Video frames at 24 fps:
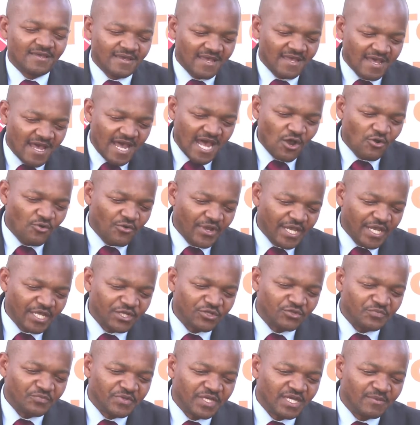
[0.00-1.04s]
How can you
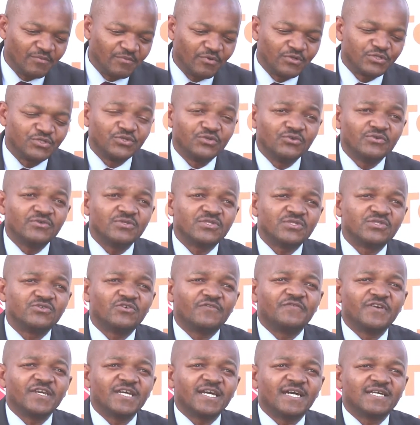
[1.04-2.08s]
be able to use your
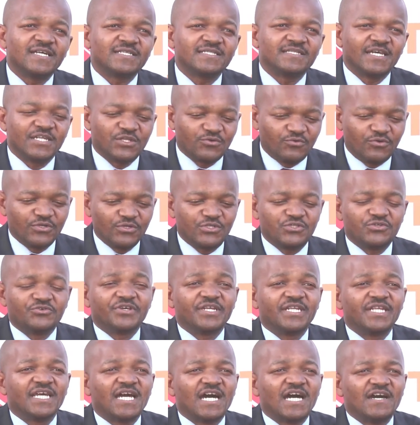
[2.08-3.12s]
fingers and what you
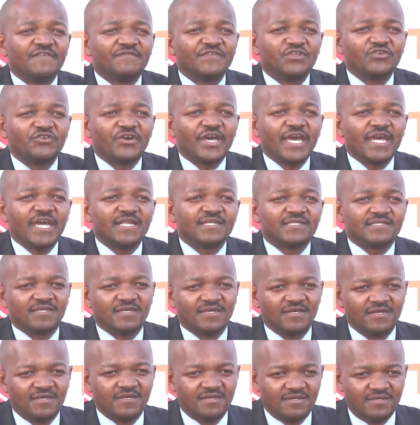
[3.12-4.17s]
already have in your hands?
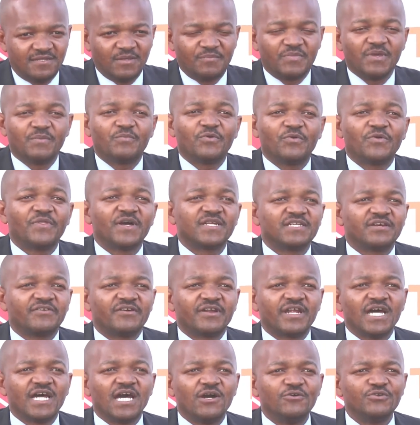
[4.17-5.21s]
The people that are
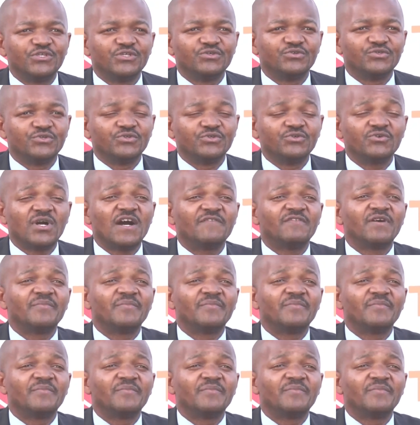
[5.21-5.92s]
around you, do you have a